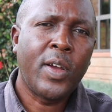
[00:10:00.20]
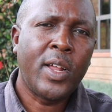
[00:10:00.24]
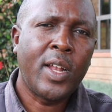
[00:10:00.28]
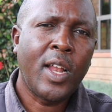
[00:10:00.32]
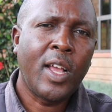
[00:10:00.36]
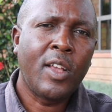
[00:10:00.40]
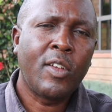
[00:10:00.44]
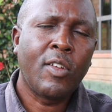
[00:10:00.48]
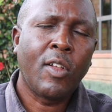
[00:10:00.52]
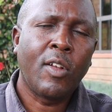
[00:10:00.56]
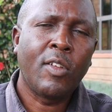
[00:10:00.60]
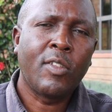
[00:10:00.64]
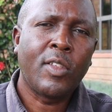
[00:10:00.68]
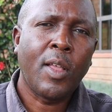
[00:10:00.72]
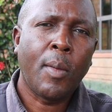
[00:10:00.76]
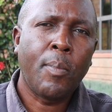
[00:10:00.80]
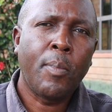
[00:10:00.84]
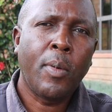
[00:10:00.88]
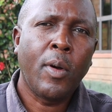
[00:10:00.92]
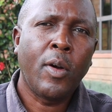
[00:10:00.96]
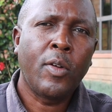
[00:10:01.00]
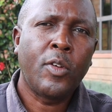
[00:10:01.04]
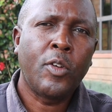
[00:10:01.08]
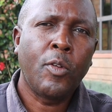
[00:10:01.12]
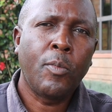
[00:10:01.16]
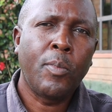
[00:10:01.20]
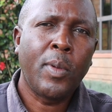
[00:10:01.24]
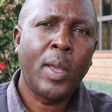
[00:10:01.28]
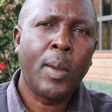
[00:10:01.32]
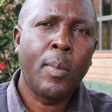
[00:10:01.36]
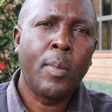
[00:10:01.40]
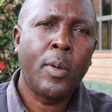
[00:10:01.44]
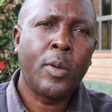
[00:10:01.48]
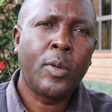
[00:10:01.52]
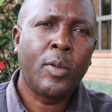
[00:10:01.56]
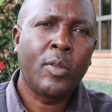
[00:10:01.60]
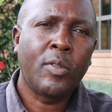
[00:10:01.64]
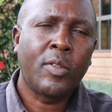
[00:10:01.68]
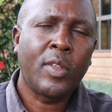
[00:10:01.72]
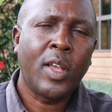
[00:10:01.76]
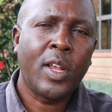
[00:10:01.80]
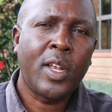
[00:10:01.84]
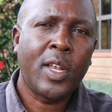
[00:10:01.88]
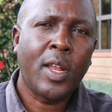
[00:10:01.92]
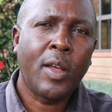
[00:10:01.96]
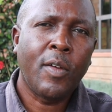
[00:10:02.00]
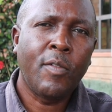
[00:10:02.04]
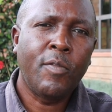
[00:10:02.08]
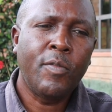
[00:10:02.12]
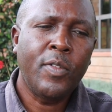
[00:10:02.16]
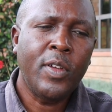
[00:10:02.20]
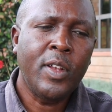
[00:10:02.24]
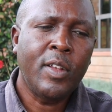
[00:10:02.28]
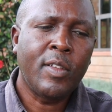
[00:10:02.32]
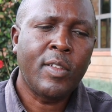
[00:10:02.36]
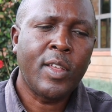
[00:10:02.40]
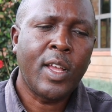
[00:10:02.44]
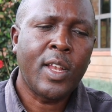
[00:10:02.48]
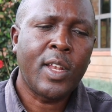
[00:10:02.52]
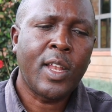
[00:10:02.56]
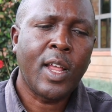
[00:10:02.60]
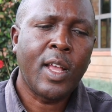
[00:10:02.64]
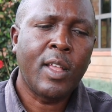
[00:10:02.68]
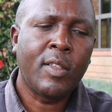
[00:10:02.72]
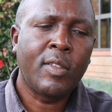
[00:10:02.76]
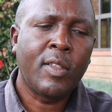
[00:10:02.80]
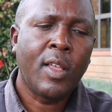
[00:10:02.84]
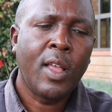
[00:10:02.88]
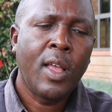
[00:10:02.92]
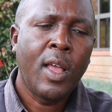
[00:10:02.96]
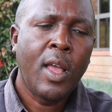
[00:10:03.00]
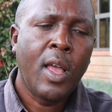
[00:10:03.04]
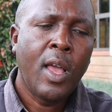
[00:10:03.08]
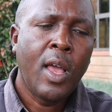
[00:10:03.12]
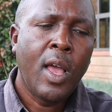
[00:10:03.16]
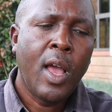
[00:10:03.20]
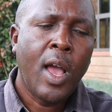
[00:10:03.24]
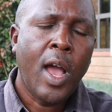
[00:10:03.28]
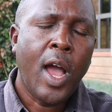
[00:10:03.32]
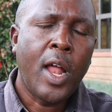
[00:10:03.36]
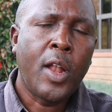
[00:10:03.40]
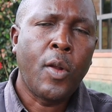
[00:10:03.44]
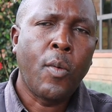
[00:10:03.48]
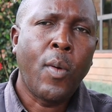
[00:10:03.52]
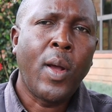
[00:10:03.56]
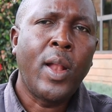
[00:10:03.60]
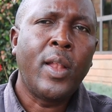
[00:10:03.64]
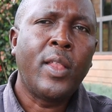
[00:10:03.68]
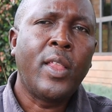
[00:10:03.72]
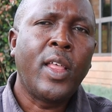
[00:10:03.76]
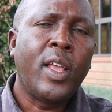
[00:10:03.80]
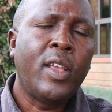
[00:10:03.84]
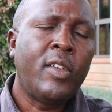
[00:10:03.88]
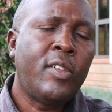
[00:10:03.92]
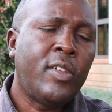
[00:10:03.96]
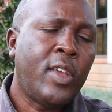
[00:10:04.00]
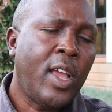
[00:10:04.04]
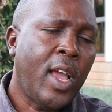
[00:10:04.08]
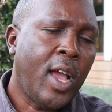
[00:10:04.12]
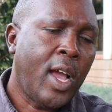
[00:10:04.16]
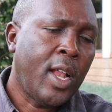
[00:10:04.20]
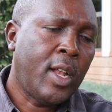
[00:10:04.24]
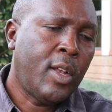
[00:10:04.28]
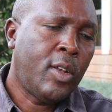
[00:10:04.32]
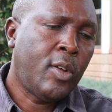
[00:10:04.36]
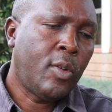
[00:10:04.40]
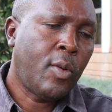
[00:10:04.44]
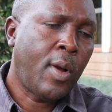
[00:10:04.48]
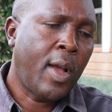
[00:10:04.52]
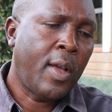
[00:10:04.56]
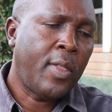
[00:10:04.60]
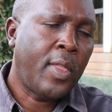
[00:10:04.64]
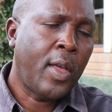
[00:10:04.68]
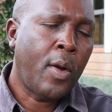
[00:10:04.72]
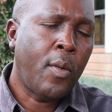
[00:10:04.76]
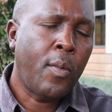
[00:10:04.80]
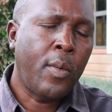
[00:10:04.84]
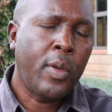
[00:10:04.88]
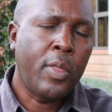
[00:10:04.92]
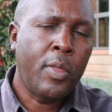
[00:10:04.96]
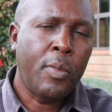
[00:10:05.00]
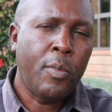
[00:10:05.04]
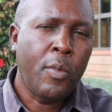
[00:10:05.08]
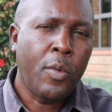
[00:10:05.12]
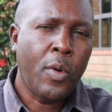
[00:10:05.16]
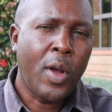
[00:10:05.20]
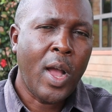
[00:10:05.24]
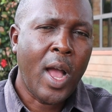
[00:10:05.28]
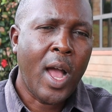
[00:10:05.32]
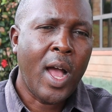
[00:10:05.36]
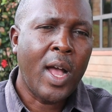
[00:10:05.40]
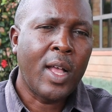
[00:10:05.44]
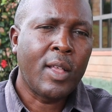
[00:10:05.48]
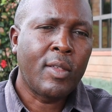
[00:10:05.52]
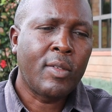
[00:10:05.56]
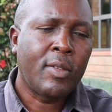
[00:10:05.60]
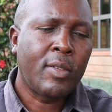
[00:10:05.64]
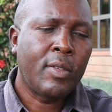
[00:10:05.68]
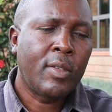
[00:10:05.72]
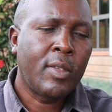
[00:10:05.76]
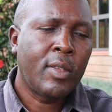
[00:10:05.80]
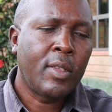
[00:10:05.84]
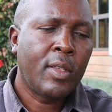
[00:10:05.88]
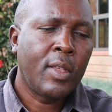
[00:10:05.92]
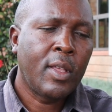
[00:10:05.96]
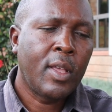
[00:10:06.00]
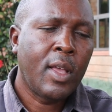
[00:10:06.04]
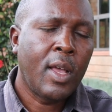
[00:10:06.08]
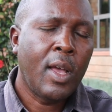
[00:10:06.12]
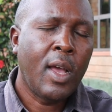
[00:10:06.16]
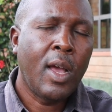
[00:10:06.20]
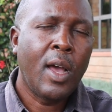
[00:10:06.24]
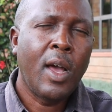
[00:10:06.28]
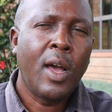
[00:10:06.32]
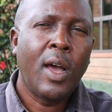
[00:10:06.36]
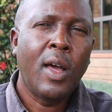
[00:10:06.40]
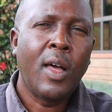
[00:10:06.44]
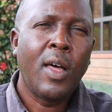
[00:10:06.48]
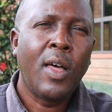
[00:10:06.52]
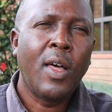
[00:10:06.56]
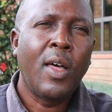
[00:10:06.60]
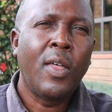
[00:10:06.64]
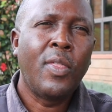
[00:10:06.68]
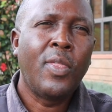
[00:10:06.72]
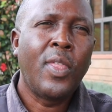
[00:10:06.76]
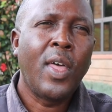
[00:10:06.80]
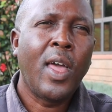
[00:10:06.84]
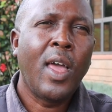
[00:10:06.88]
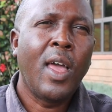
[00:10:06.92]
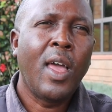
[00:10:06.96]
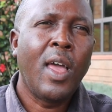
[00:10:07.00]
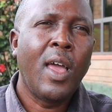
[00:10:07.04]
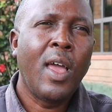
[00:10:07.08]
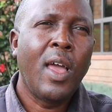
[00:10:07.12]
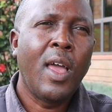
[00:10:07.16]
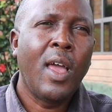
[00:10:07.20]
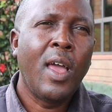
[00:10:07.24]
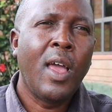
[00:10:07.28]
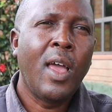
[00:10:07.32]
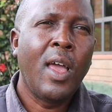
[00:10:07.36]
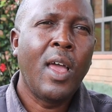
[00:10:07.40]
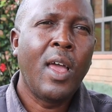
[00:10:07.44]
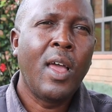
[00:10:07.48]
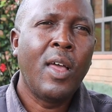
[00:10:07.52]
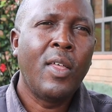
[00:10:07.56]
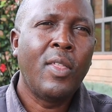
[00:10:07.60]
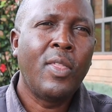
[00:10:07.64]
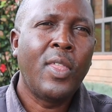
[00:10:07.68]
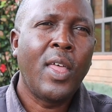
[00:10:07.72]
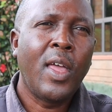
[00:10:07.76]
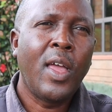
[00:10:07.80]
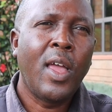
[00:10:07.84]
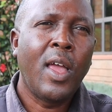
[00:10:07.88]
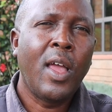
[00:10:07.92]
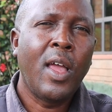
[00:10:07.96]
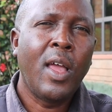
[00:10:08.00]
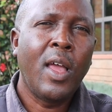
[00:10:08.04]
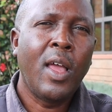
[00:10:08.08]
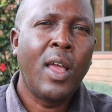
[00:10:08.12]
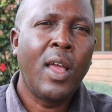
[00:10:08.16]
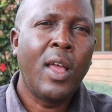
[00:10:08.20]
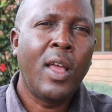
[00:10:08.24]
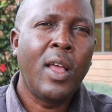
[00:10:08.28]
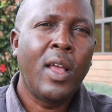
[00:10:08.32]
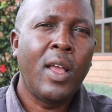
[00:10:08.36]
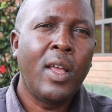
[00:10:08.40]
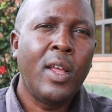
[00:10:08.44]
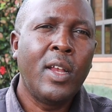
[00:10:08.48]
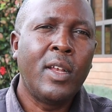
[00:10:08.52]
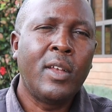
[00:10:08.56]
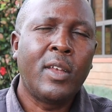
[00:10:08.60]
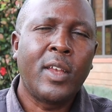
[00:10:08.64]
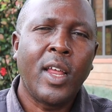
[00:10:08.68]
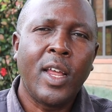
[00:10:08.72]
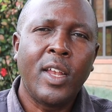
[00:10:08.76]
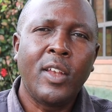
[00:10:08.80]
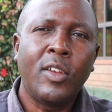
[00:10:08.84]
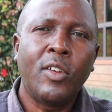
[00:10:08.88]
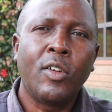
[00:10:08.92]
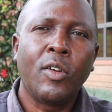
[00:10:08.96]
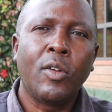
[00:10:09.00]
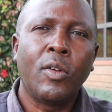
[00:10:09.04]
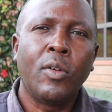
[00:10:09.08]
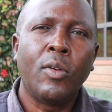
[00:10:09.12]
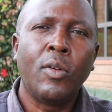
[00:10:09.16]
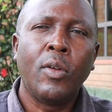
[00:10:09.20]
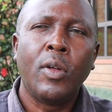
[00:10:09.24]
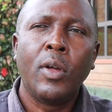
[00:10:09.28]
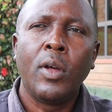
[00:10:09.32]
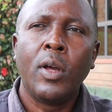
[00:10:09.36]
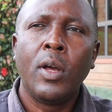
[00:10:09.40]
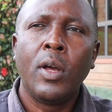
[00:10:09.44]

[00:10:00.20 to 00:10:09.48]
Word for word: financial support to be able to set up feed centers. And when they shared together with us uh, the, the intention